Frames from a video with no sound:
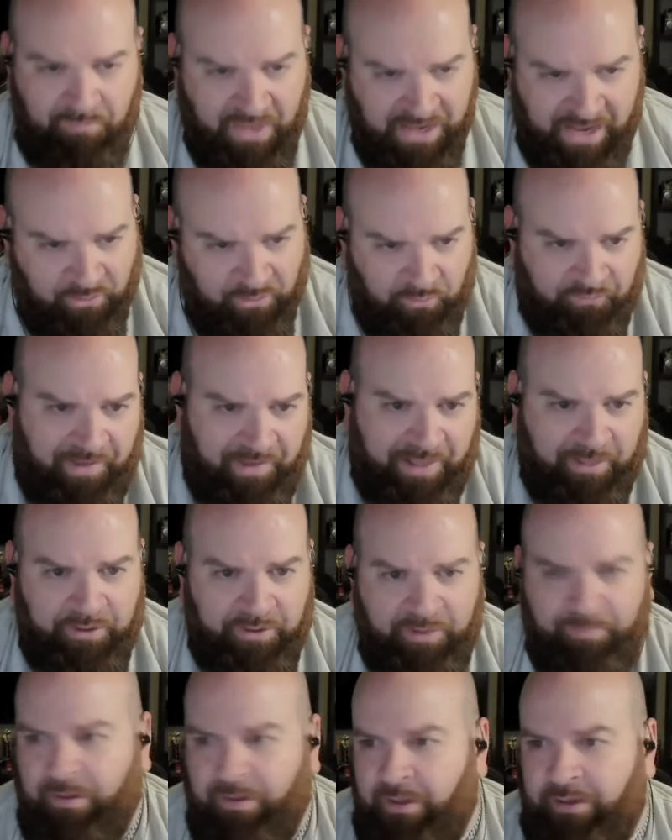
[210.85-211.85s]
And I do
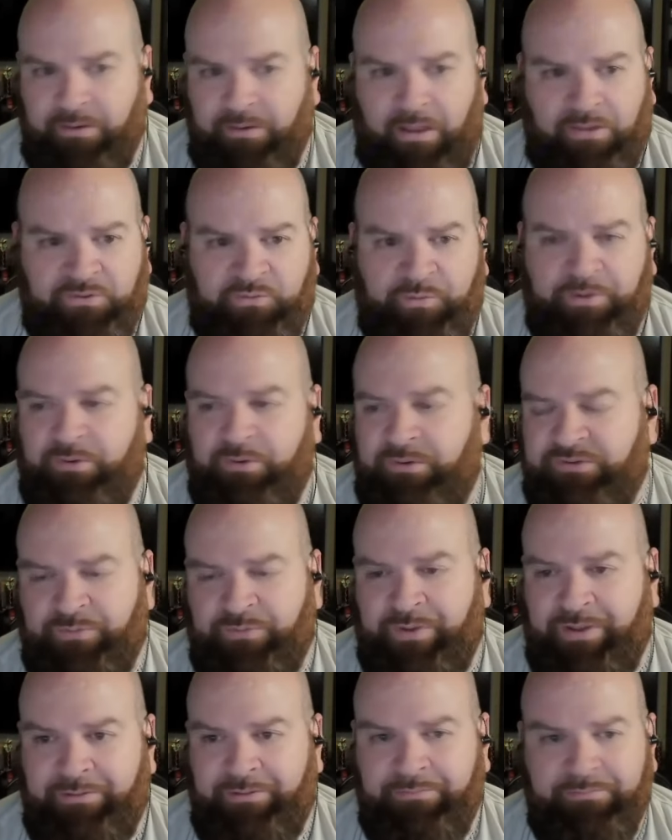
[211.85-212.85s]
follow him on Twitter as
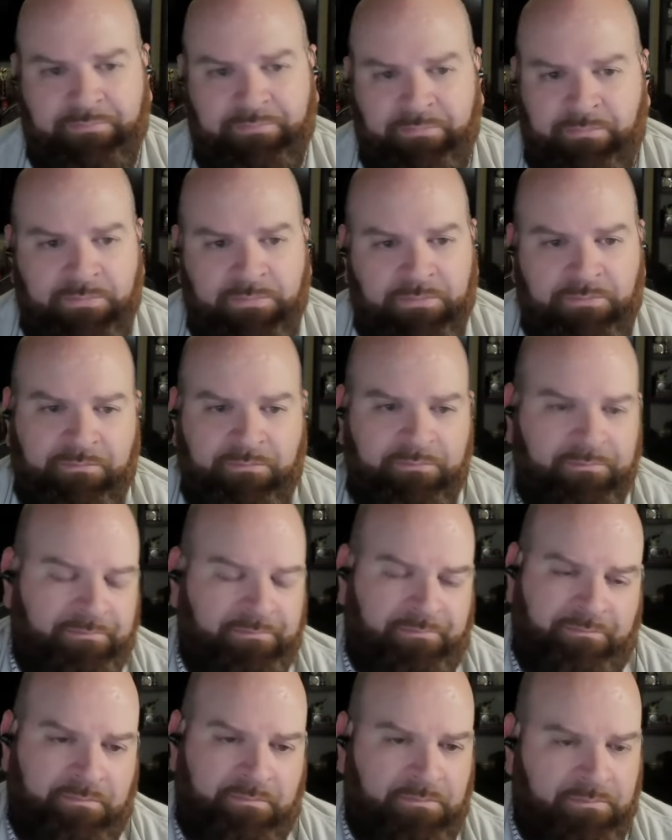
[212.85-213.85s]
well.
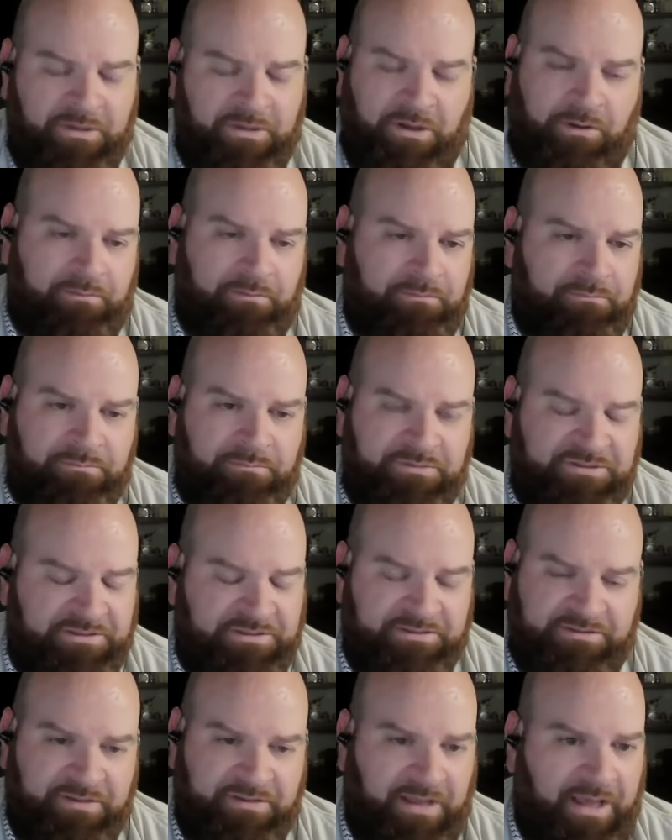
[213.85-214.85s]
No,
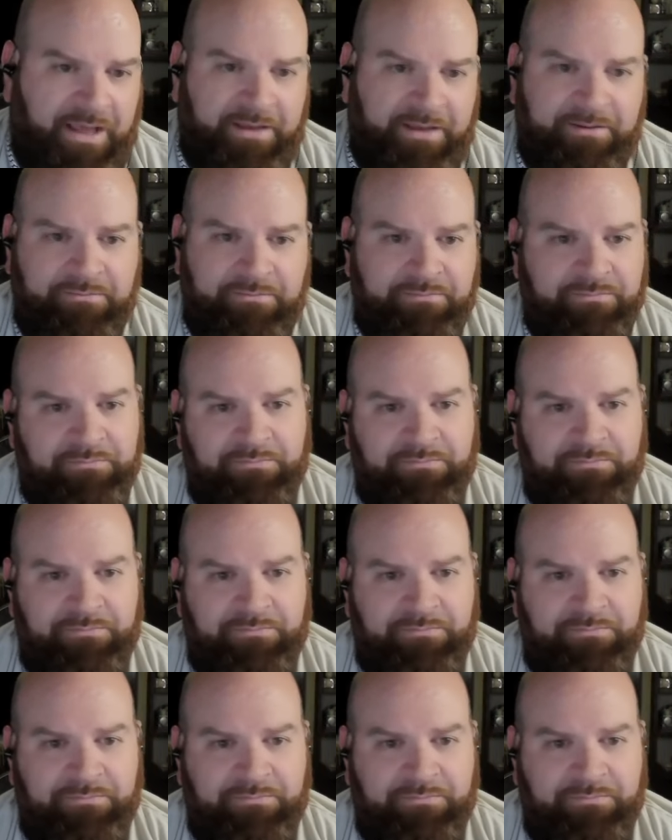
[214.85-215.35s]
she's not.